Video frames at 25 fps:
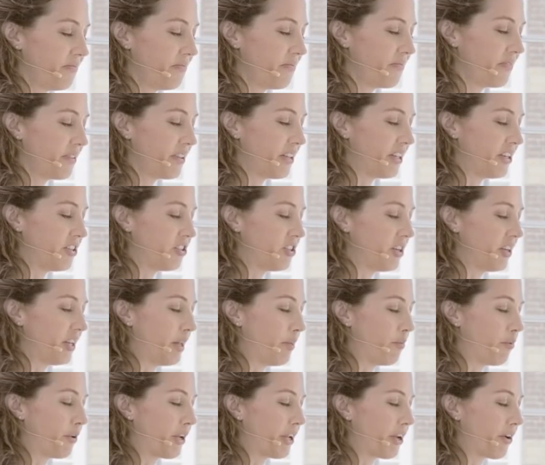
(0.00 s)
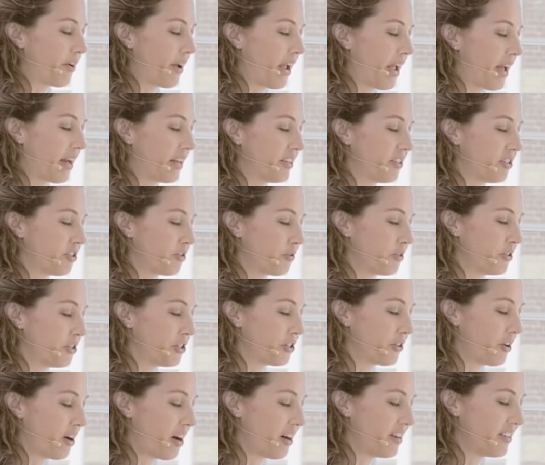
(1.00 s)
And then gently bring your hands towards
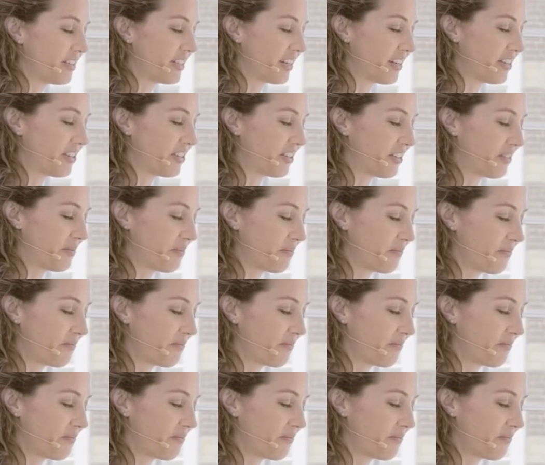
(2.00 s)
your heart center.